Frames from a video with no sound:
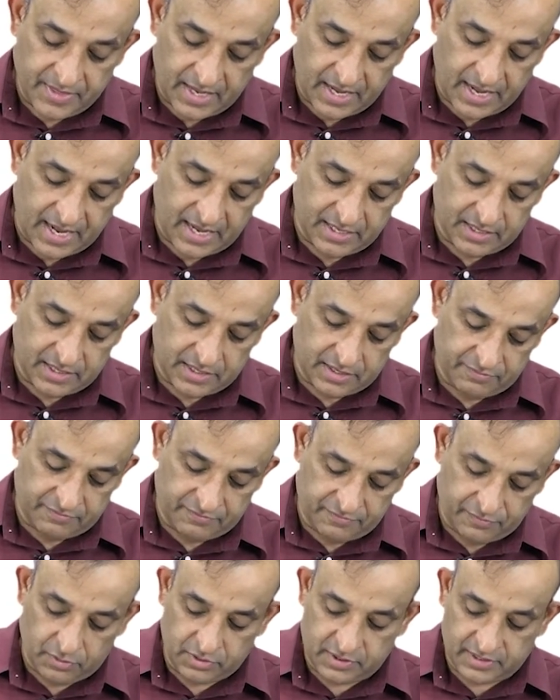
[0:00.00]
And the
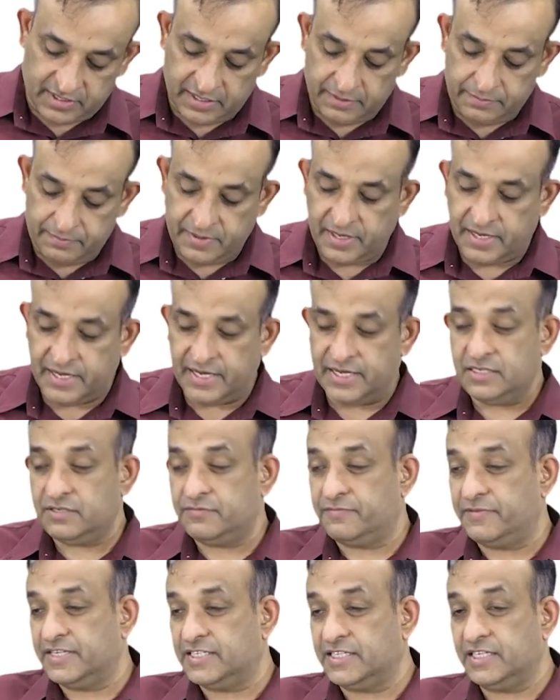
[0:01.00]
fourth grip is
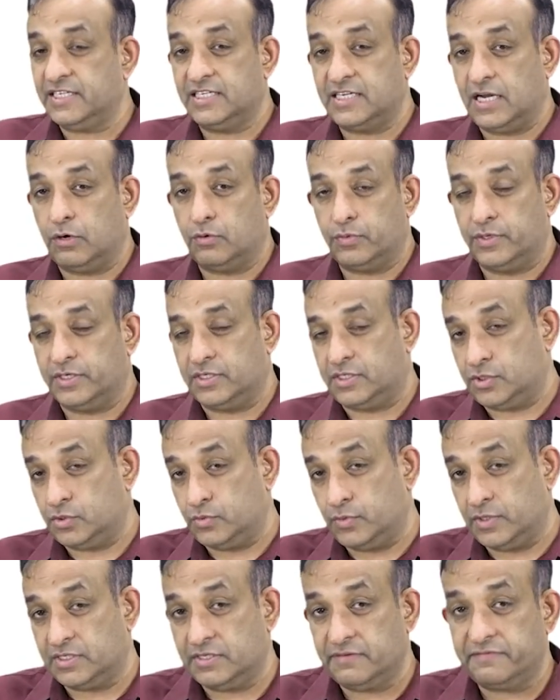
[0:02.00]
facing downwards
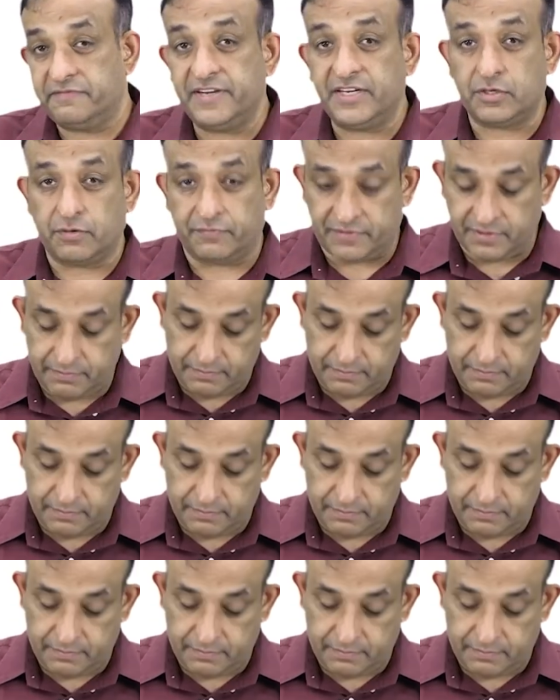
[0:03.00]
towards the feet of the